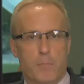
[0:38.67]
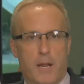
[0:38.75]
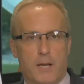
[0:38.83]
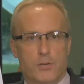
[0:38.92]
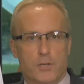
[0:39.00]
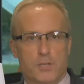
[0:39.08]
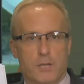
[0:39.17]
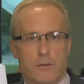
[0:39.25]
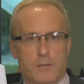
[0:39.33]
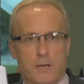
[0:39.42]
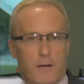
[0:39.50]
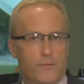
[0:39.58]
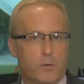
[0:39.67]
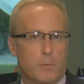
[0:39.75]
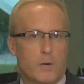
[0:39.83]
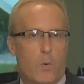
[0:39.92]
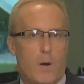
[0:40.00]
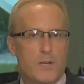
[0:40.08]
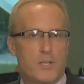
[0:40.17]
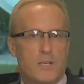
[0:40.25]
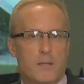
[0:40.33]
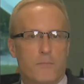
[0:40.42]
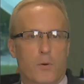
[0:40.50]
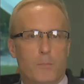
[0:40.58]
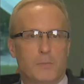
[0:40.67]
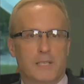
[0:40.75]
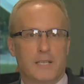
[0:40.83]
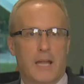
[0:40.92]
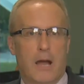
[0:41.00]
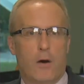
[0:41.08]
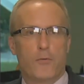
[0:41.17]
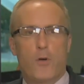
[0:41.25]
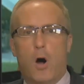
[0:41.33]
pages here today after requesting them from Lee Health,